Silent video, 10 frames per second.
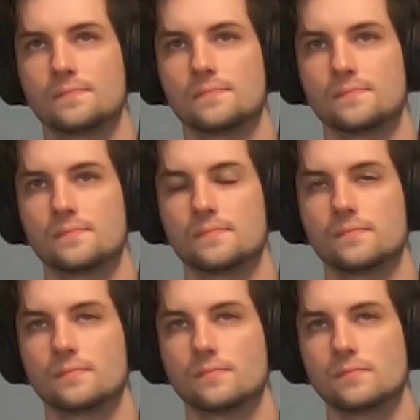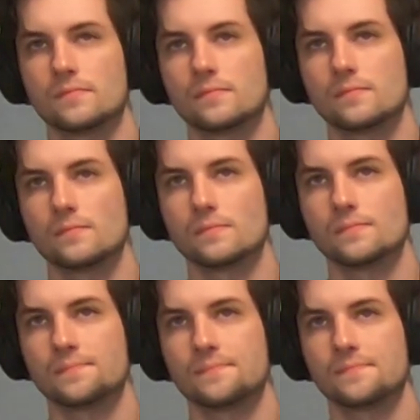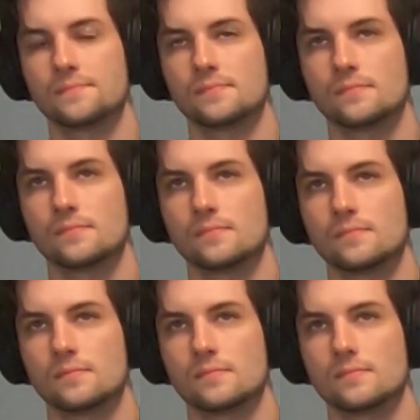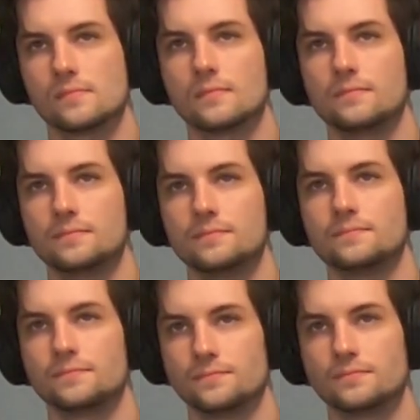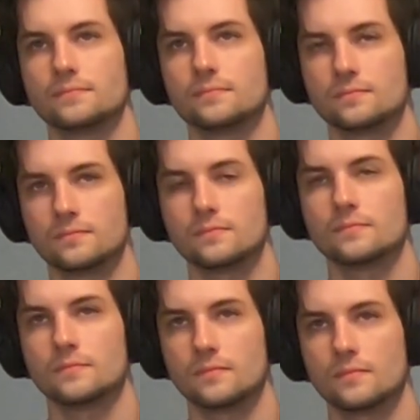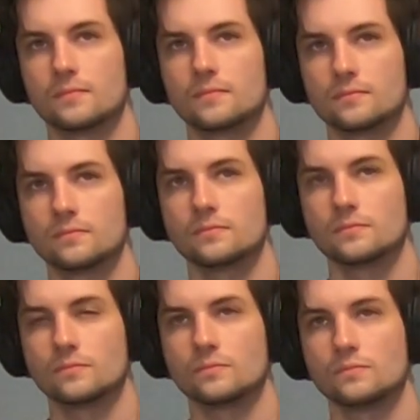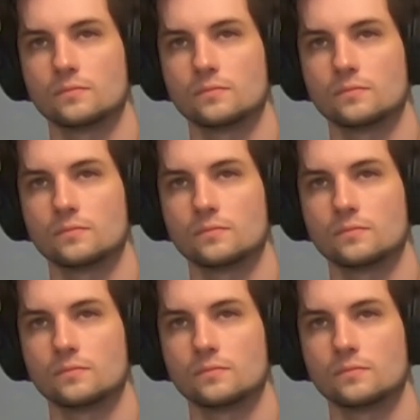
[no speech]